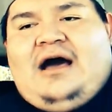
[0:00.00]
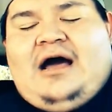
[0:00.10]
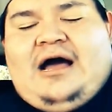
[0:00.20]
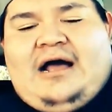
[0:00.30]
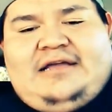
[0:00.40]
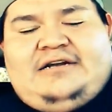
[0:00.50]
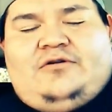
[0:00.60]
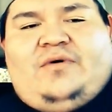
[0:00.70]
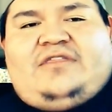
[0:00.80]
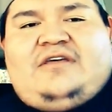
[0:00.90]

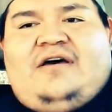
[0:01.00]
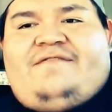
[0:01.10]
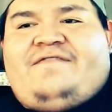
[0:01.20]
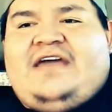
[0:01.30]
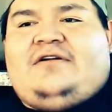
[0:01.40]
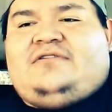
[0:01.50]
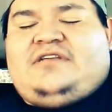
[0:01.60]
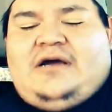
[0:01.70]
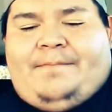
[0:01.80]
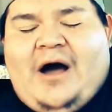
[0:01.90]
Ended with Fatal,
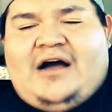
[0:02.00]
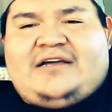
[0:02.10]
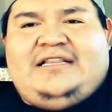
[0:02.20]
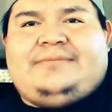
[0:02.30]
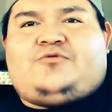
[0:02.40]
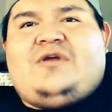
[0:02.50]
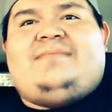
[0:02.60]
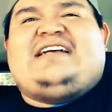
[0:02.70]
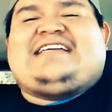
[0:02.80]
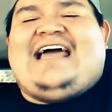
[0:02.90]
the Apocalypse
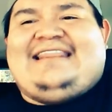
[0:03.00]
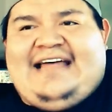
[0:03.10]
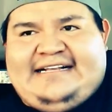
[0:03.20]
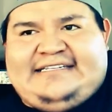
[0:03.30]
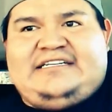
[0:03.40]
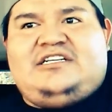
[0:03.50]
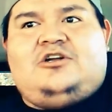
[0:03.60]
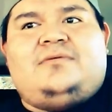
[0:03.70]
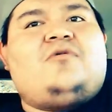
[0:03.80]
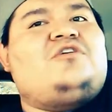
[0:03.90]
remix. I liked it a
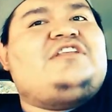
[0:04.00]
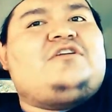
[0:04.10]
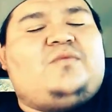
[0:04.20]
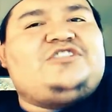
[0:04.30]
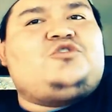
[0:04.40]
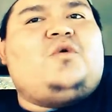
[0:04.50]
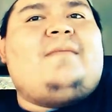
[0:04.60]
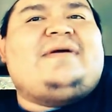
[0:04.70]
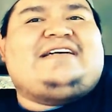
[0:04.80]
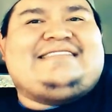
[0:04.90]
little bit more than the original
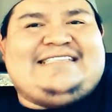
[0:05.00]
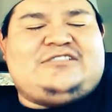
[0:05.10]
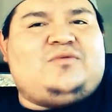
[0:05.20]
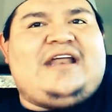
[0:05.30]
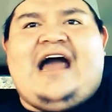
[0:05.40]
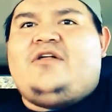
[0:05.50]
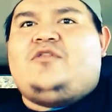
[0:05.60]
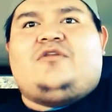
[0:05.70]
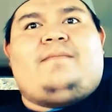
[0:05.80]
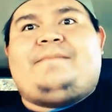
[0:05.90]
one because this one, I
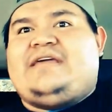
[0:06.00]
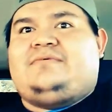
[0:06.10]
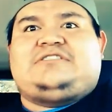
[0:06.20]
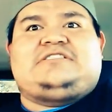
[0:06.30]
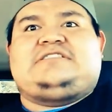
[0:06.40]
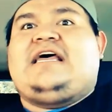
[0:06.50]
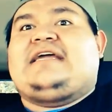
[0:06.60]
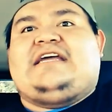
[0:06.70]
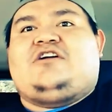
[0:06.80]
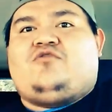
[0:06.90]
don't know, the beat was just
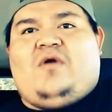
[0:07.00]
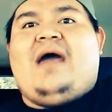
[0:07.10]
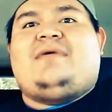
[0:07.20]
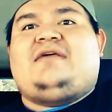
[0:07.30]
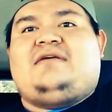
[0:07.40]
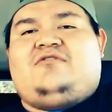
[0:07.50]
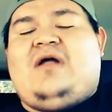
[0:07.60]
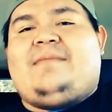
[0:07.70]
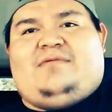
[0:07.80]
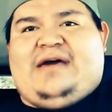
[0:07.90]
like, it grabbed me
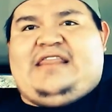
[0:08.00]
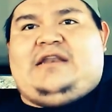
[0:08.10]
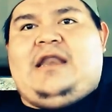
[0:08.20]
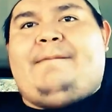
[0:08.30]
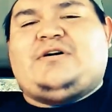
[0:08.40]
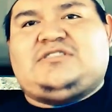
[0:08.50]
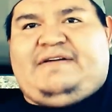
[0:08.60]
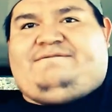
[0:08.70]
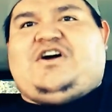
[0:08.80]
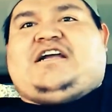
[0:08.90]
by the
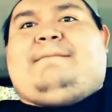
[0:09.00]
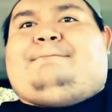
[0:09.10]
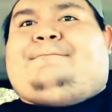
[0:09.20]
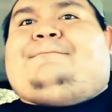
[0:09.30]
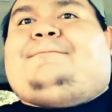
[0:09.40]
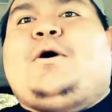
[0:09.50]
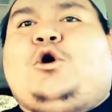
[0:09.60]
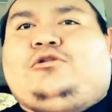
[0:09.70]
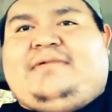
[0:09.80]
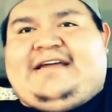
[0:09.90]
nipples and fucking
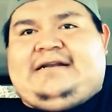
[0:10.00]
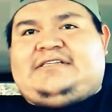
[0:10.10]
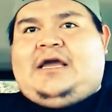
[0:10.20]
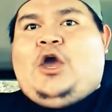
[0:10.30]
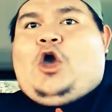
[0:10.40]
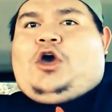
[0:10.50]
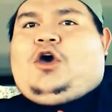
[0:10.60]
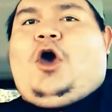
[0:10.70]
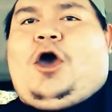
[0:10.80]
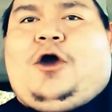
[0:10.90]
pulled me, and I was like,
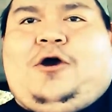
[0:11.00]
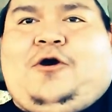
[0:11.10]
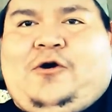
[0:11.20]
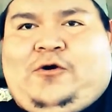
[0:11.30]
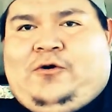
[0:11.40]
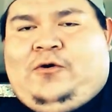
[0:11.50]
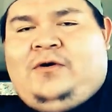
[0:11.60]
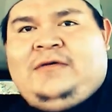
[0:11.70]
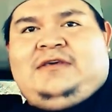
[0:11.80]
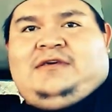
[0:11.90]
ooh!